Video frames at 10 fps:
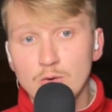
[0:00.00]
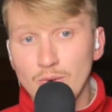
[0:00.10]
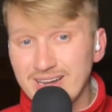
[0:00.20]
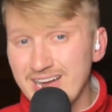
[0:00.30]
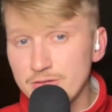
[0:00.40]

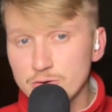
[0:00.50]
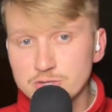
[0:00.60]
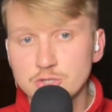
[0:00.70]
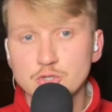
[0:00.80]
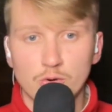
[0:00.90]
Right now, there
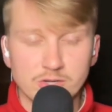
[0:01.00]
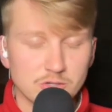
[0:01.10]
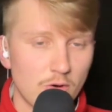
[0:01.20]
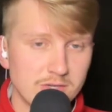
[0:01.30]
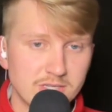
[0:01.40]
is a shortage
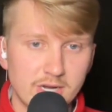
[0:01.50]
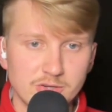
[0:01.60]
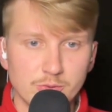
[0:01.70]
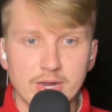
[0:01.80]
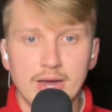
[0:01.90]
across the
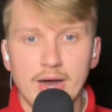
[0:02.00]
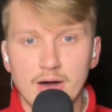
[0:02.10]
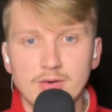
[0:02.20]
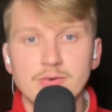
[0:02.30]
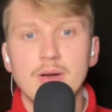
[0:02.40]
country
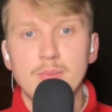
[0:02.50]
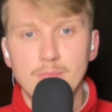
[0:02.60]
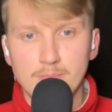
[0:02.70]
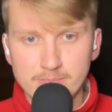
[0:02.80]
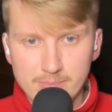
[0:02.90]
of
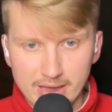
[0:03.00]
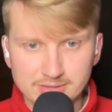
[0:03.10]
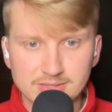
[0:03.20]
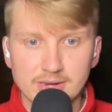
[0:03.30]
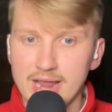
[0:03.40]

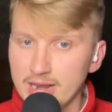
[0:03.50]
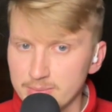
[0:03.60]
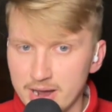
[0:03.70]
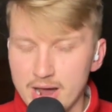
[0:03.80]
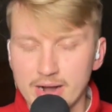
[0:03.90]
medicine,
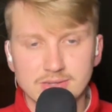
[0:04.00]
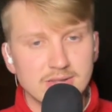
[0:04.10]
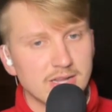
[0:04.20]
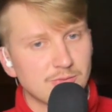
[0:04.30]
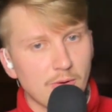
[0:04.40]
antibiotics.
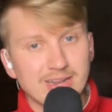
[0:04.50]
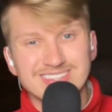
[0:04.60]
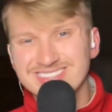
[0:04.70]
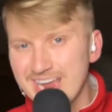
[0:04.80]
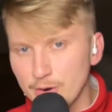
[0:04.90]
That's right.
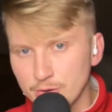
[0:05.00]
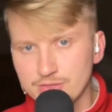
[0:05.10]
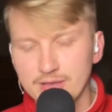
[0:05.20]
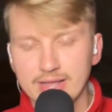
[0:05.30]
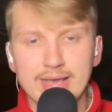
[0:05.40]
Scary
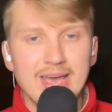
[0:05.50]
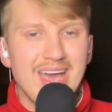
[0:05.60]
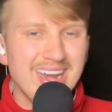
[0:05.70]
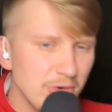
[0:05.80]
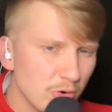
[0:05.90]
thing.
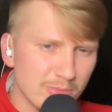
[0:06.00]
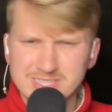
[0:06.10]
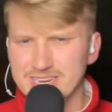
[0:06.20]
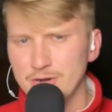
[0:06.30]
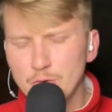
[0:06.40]
And you don't want to
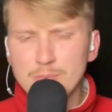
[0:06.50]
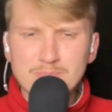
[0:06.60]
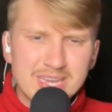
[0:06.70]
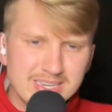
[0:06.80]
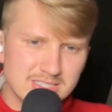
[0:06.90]
be scared. You
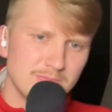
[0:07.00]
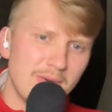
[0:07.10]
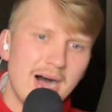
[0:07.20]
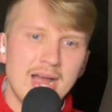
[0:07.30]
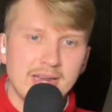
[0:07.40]
want peace of
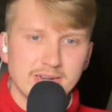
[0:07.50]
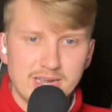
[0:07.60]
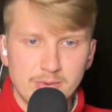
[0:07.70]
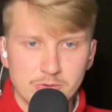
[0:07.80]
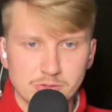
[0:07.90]
mind at a
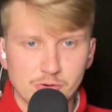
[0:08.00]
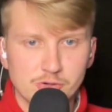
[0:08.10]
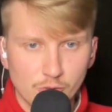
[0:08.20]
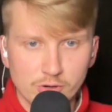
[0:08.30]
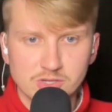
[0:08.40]
time where there's a
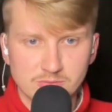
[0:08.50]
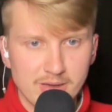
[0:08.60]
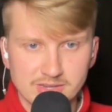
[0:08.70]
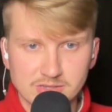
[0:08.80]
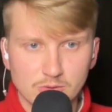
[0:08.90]
shortage of
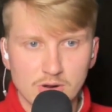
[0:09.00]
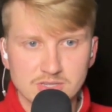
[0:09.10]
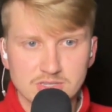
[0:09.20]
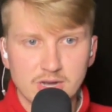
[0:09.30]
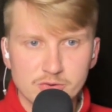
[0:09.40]
medicine
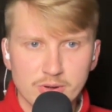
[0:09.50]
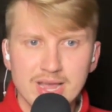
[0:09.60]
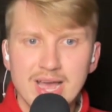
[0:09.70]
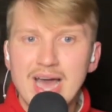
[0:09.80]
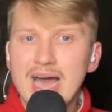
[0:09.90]
across the country.
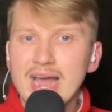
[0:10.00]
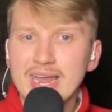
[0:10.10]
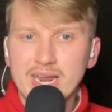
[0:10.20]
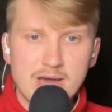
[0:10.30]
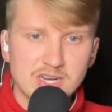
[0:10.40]
I can't
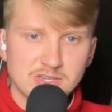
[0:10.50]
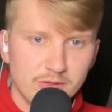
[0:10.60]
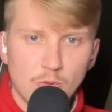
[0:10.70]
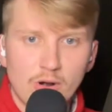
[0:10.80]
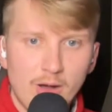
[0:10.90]
imagine
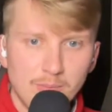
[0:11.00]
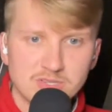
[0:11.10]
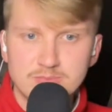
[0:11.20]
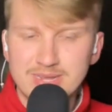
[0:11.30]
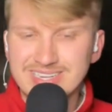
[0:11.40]
feeling more
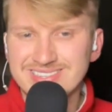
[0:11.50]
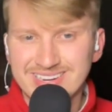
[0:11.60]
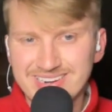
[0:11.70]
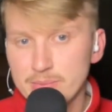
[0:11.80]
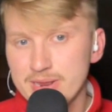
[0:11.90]
helpless and being
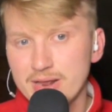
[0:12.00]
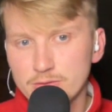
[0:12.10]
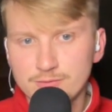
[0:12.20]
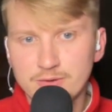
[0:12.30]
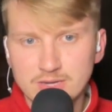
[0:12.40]
sick and not being
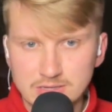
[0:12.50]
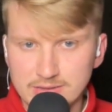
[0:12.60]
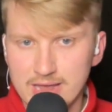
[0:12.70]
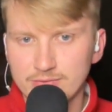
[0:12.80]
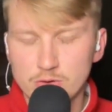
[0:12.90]
able to fix
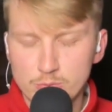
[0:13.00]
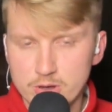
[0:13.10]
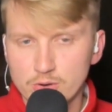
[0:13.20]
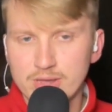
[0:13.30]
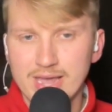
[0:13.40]
it. Thankfully, we'll
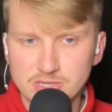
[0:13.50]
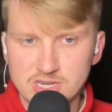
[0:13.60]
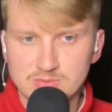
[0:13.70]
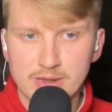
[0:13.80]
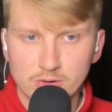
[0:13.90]
be okay.
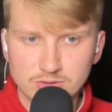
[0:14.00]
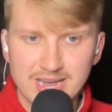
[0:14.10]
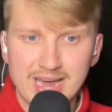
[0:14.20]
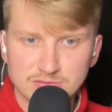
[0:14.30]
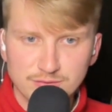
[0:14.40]
Jace Medical's
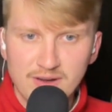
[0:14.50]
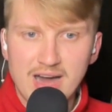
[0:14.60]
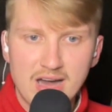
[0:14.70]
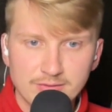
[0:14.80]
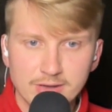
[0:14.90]
got us
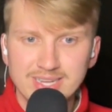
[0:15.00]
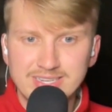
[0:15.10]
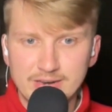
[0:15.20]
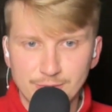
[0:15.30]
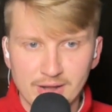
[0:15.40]
5
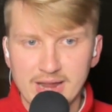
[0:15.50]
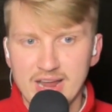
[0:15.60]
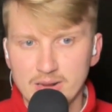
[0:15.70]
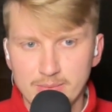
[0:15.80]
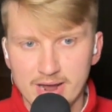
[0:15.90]
different
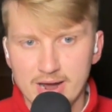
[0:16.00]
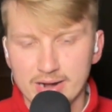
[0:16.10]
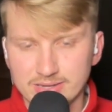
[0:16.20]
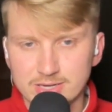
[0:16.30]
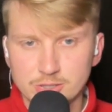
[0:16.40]

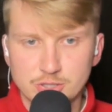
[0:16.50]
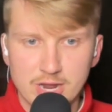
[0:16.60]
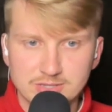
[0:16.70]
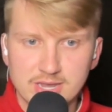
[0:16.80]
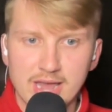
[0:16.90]
antibiotics in
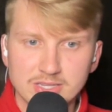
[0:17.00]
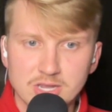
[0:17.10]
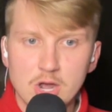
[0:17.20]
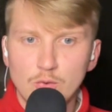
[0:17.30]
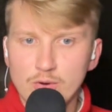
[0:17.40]
Jace's
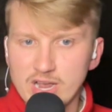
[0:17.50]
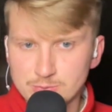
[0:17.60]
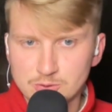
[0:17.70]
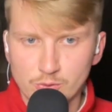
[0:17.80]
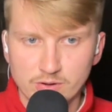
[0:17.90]
case,
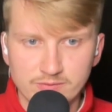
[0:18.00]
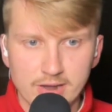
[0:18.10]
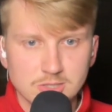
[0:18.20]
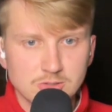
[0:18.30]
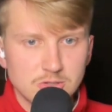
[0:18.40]
respiratory
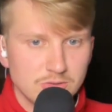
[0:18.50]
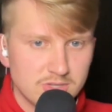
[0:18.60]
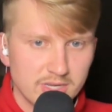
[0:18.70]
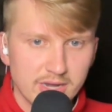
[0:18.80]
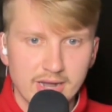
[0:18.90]
infections,
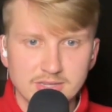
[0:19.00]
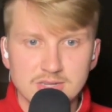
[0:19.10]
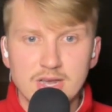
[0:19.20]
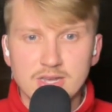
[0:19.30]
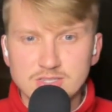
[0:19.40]

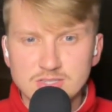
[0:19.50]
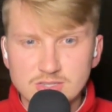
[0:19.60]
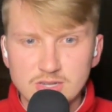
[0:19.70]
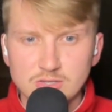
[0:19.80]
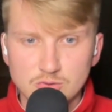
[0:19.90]
UTIs,
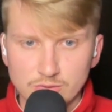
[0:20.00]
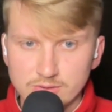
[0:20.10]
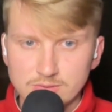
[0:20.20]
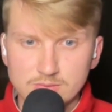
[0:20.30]
sinusitis,